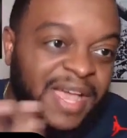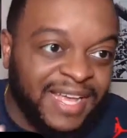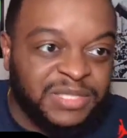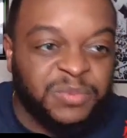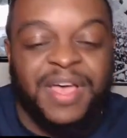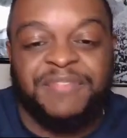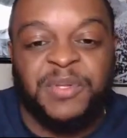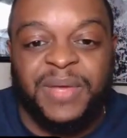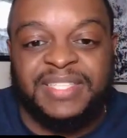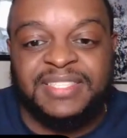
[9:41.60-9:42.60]
I guess we'll have
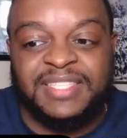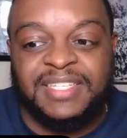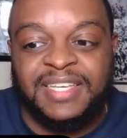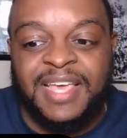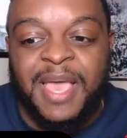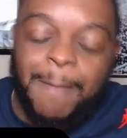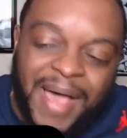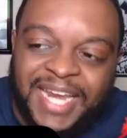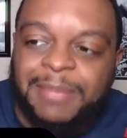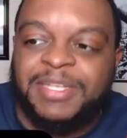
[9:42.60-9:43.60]
to wait and see.
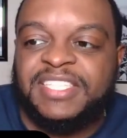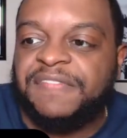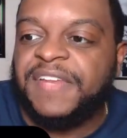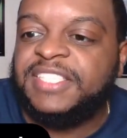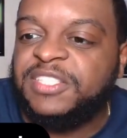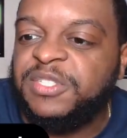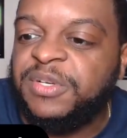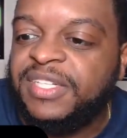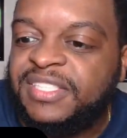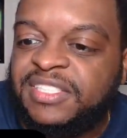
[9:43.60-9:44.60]
My name is Jeff Lightsy
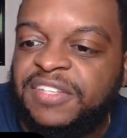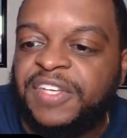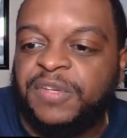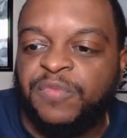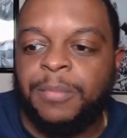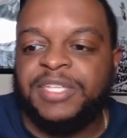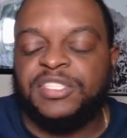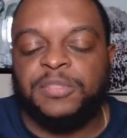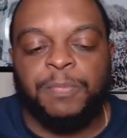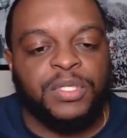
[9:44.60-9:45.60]
Jr. This is the Victory
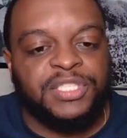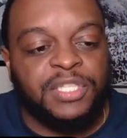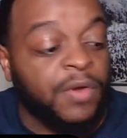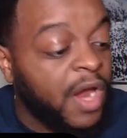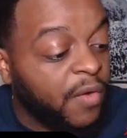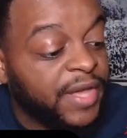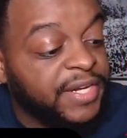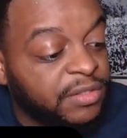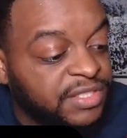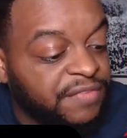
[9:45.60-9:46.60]
Formation Sports Show right
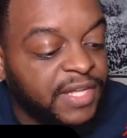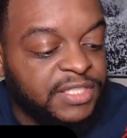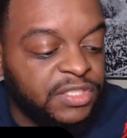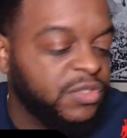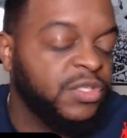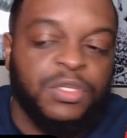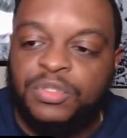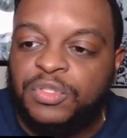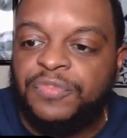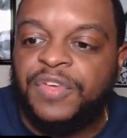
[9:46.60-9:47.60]
here on Jeff Lightsy Jr.
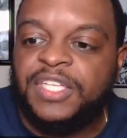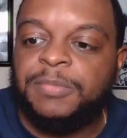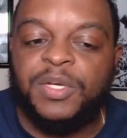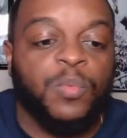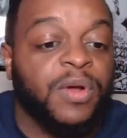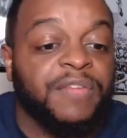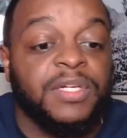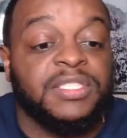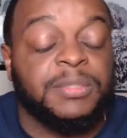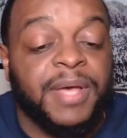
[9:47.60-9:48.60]
YouTube, Facebook, and wherever
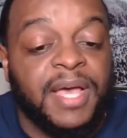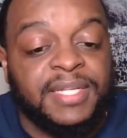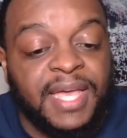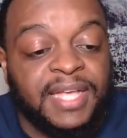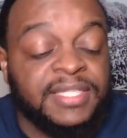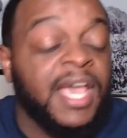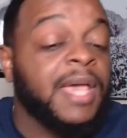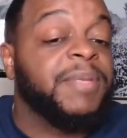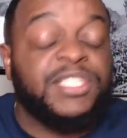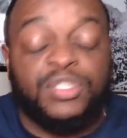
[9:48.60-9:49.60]
you get your podcasts.
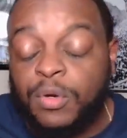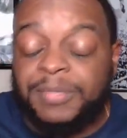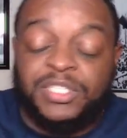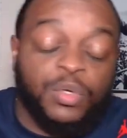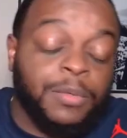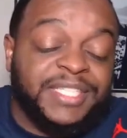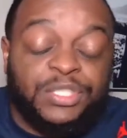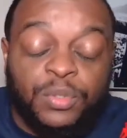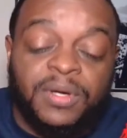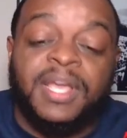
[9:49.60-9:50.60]
Be sure
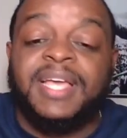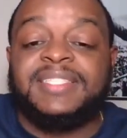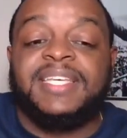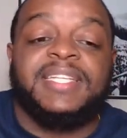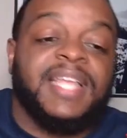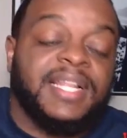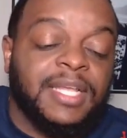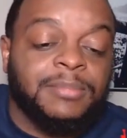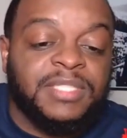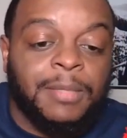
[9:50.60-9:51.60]
to hit that
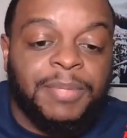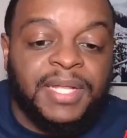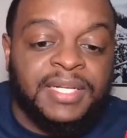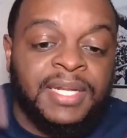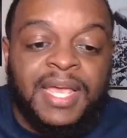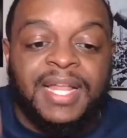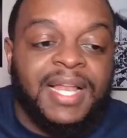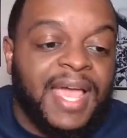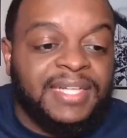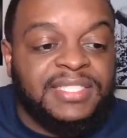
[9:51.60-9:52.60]
thumbs up button,
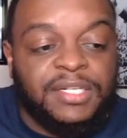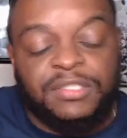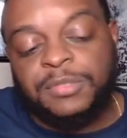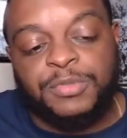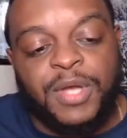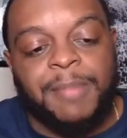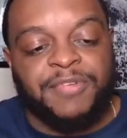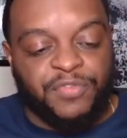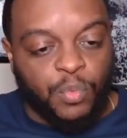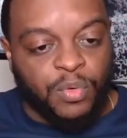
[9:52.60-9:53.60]
like, share, and subscribe.
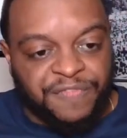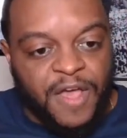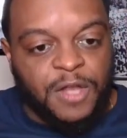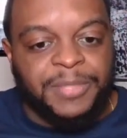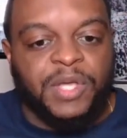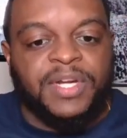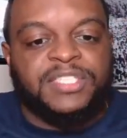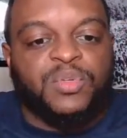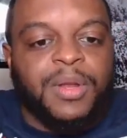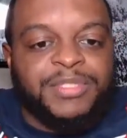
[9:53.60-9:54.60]
And if you want to follow me on
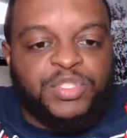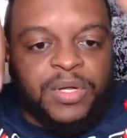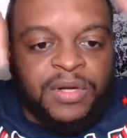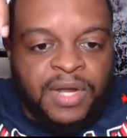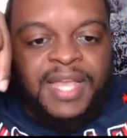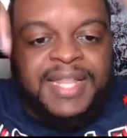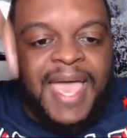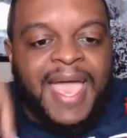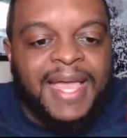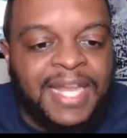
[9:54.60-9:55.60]
Instagram and Twitter,
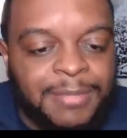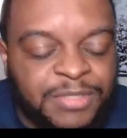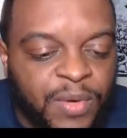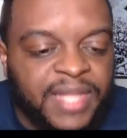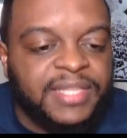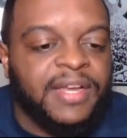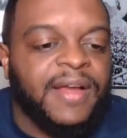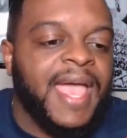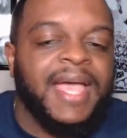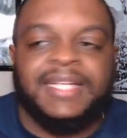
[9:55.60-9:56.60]
the @ name is right
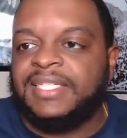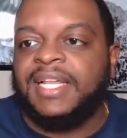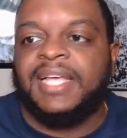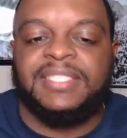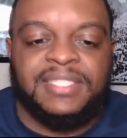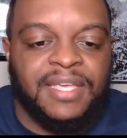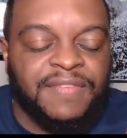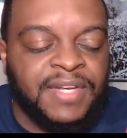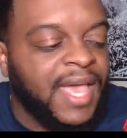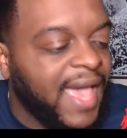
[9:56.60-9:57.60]
there,
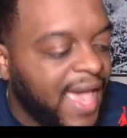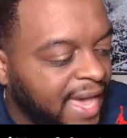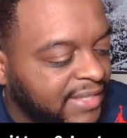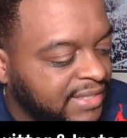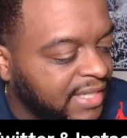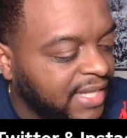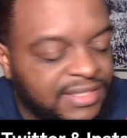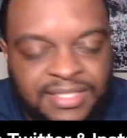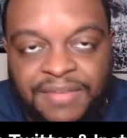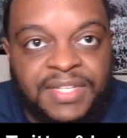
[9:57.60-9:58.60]
@JLightsy7, at
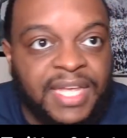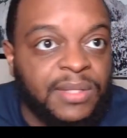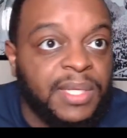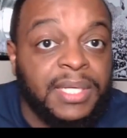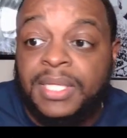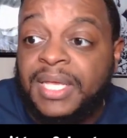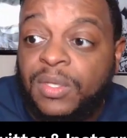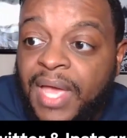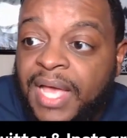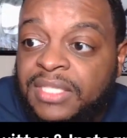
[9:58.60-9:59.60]
JLightsy7. Thank
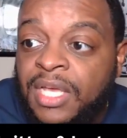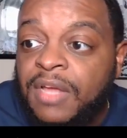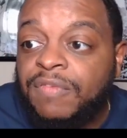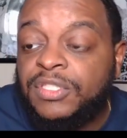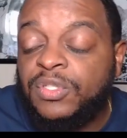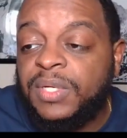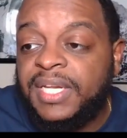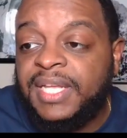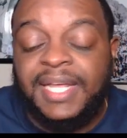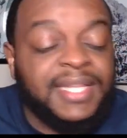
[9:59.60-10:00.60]
you guys for
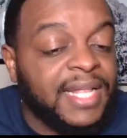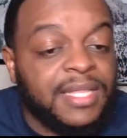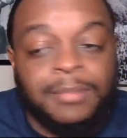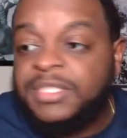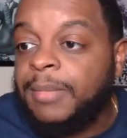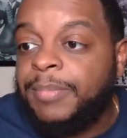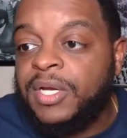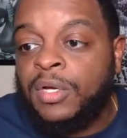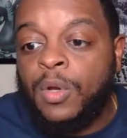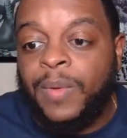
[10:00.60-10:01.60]
tuning in. Hit that thumbs up
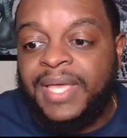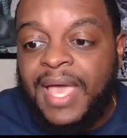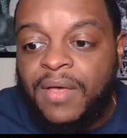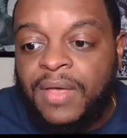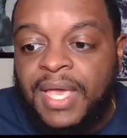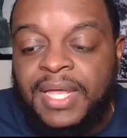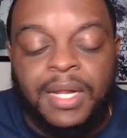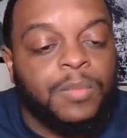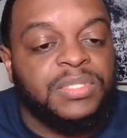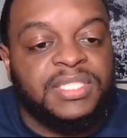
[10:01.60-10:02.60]
button on your way out,
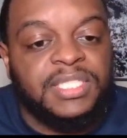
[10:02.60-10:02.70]
and I will